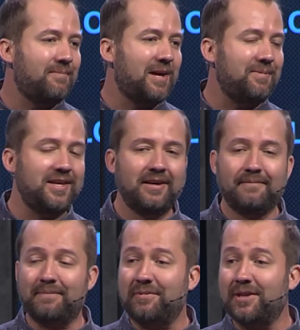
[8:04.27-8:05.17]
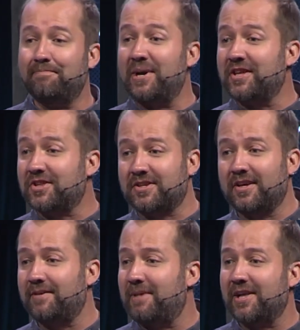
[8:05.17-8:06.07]
Maybe, maybe the best
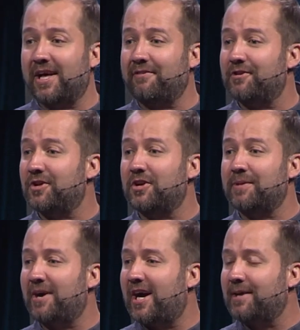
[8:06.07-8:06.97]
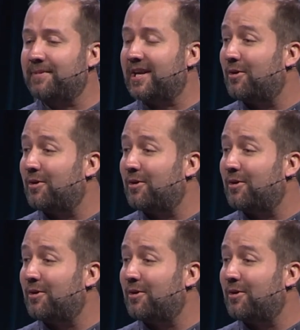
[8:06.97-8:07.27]
in my life is already behind me.